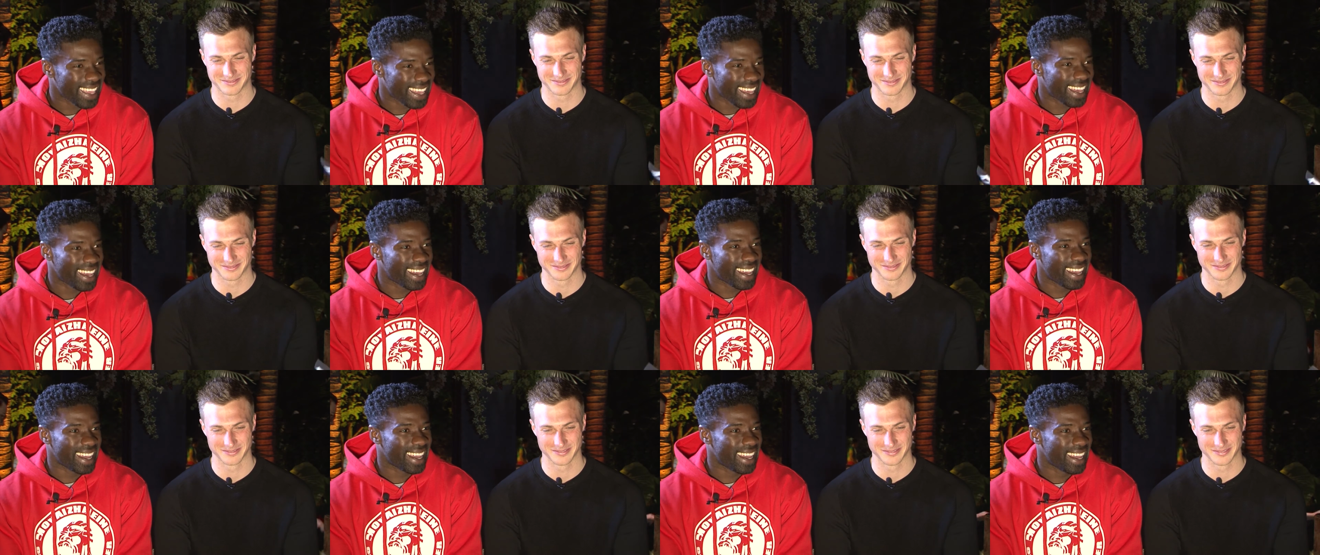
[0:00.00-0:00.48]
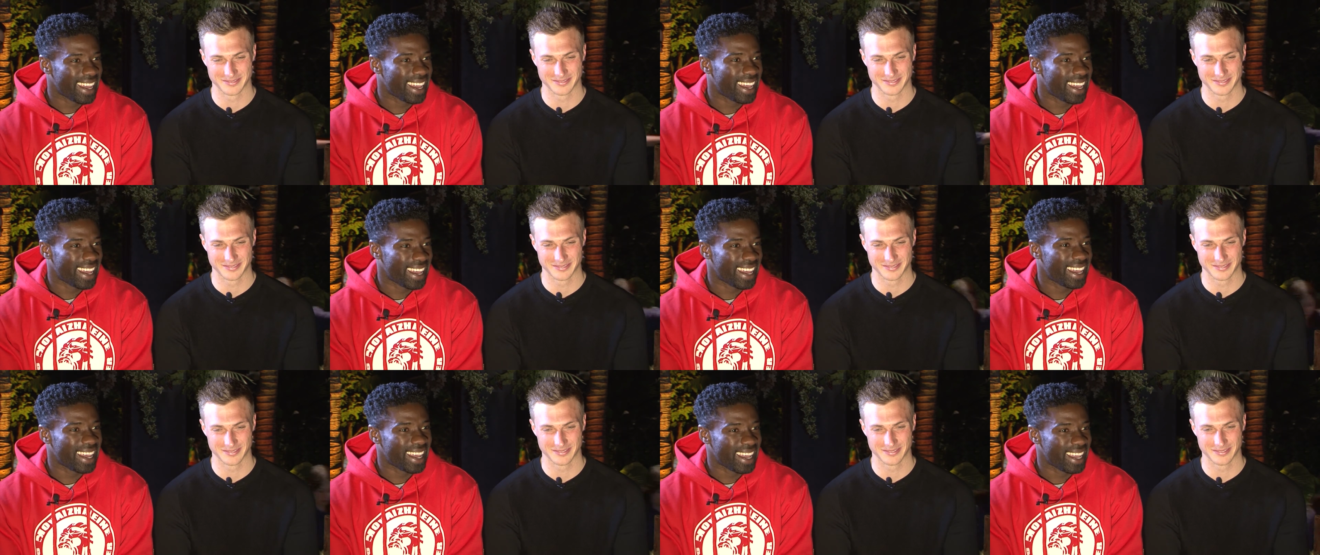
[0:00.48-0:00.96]

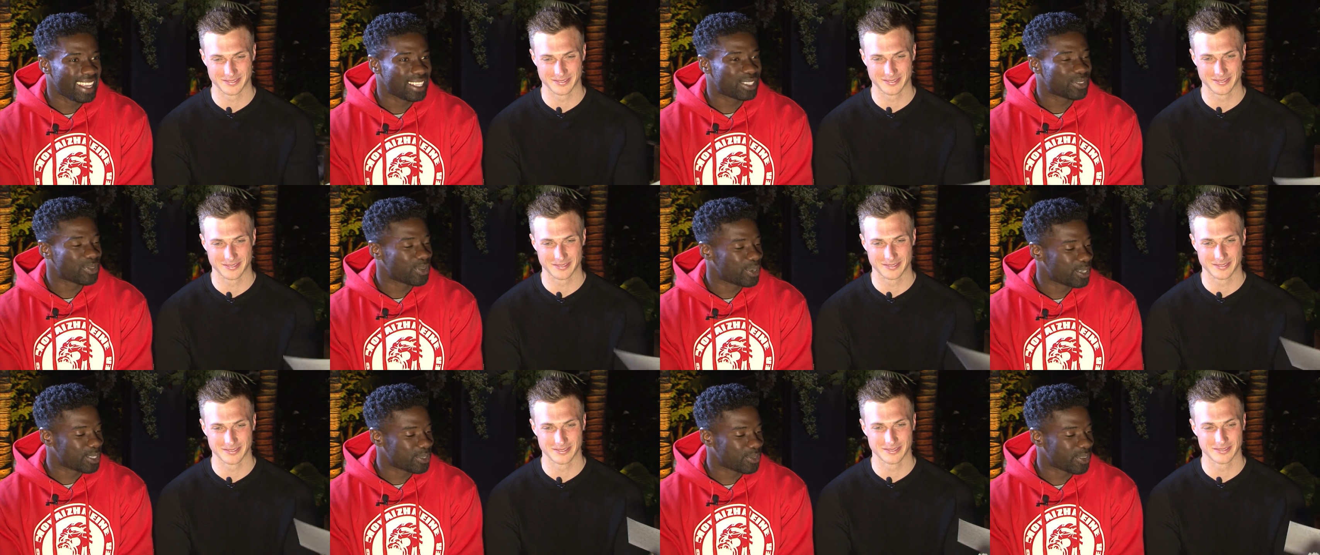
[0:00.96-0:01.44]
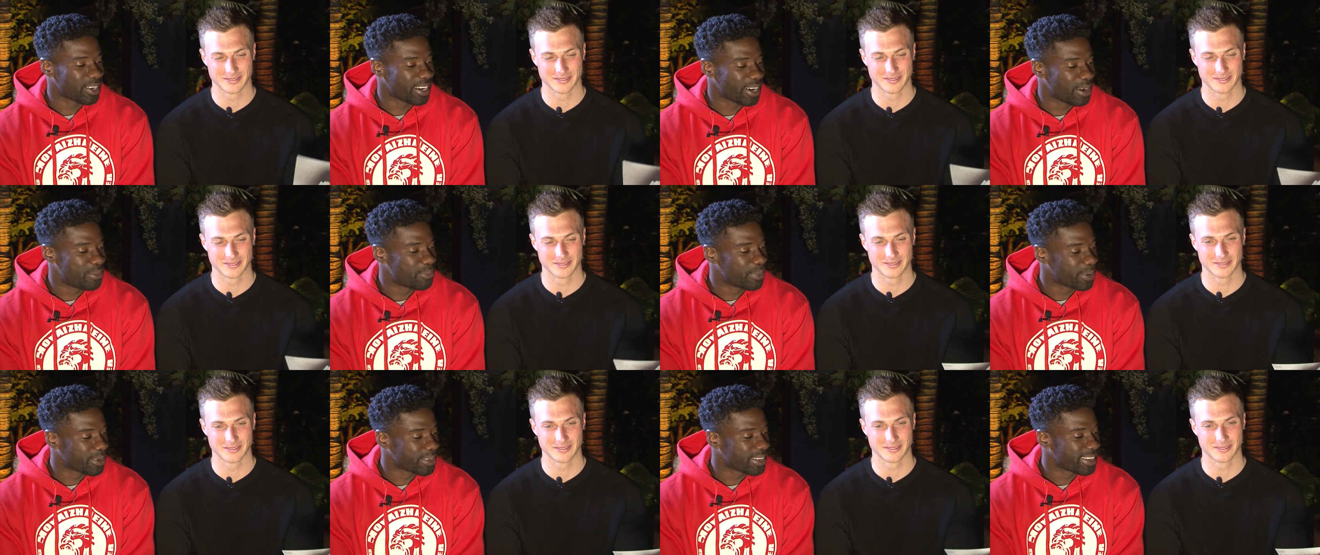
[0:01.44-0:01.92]
Speaker 1: yeah, uh, it was very
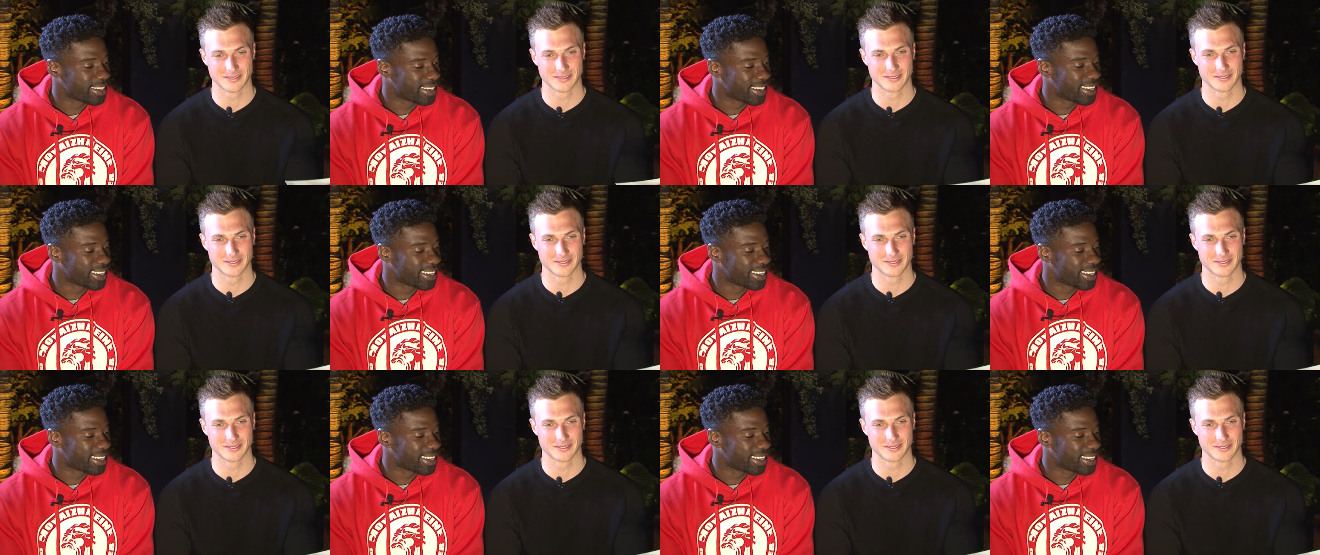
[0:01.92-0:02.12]
important.